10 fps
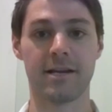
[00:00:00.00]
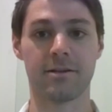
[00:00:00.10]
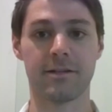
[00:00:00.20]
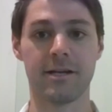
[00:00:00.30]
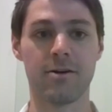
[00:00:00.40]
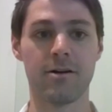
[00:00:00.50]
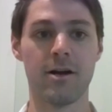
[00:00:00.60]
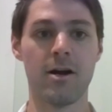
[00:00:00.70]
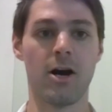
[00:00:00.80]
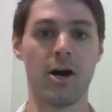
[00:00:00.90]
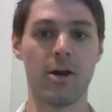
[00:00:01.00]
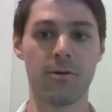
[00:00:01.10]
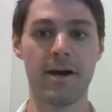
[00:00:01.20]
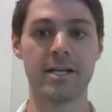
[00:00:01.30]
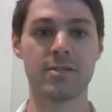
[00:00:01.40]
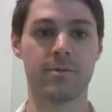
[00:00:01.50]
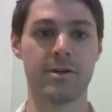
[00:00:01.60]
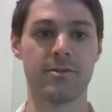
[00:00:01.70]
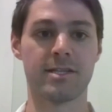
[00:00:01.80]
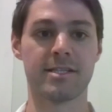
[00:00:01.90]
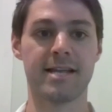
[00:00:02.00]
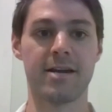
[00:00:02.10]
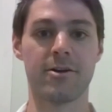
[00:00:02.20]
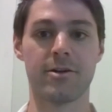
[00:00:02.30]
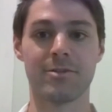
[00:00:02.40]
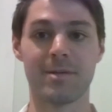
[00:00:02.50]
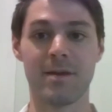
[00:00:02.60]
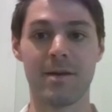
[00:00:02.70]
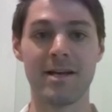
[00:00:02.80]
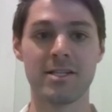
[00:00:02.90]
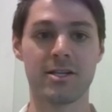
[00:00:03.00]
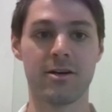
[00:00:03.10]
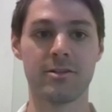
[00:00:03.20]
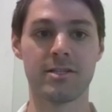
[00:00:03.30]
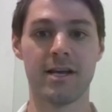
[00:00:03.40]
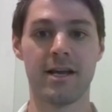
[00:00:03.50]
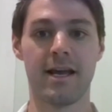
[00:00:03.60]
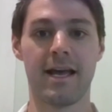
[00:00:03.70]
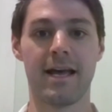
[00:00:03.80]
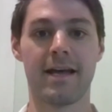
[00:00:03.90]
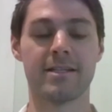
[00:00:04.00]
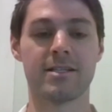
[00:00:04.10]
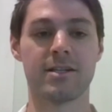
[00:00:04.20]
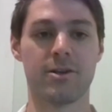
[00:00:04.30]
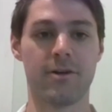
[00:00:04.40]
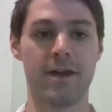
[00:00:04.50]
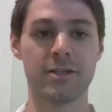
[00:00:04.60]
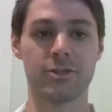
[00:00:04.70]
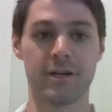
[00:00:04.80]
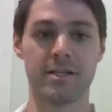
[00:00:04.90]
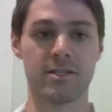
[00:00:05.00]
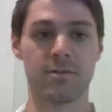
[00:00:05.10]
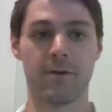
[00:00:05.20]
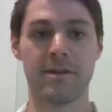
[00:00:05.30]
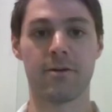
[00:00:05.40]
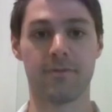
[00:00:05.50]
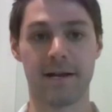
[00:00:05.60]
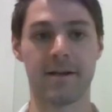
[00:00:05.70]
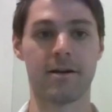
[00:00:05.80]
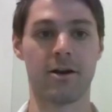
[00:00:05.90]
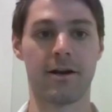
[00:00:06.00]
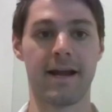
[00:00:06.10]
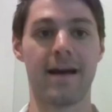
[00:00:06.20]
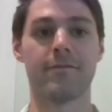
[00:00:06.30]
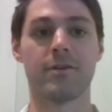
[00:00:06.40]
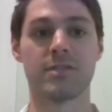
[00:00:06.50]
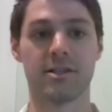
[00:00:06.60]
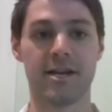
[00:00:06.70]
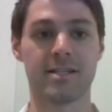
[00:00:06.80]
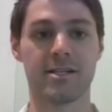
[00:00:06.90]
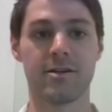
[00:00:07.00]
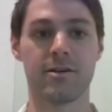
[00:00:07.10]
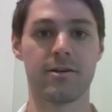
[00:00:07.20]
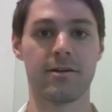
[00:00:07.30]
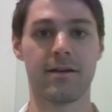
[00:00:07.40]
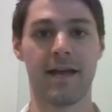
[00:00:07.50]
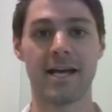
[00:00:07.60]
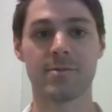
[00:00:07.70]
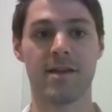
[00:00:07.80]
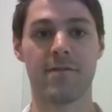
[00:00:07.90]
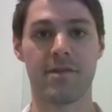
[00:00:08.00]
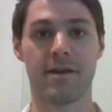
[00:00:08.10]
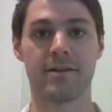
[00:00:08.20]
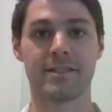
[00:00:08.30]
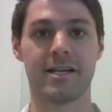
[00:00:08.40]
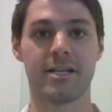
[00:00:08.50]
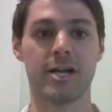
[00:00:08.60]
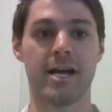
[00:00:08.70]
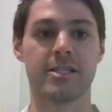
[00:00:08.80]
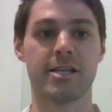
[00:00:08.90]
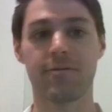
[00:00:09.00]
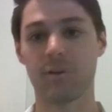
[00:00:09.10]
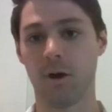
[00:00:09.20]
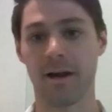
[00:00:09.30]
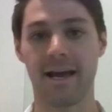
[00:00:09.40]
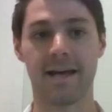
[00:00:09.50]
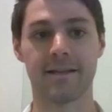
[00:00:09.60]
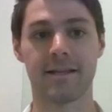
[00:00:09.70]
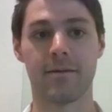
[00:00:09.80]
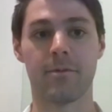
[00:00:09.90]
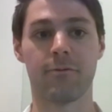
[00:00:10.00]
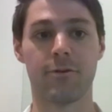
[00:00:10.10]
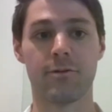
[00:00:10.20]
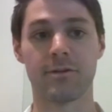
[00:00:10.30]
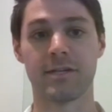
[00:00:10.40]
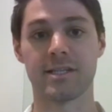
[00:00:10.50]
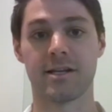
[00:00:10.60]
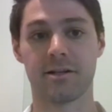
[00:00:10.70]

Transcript: Clio. Otherwise, we use the standard UTBMS codes, and your entries, when they're written, are going to have those selected. As with everything else in Ajax, if you want to edit them before you release into